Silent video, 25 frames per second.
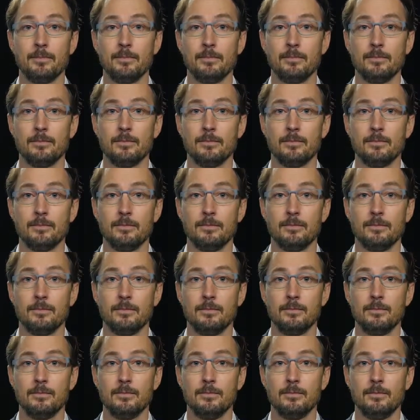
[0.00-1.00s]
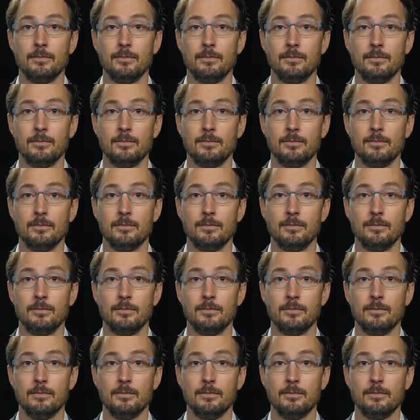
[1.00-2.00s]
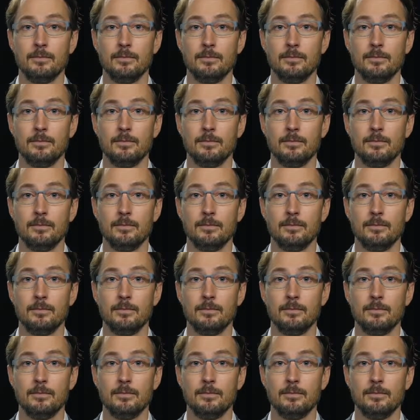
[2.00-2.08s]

Nothing is said.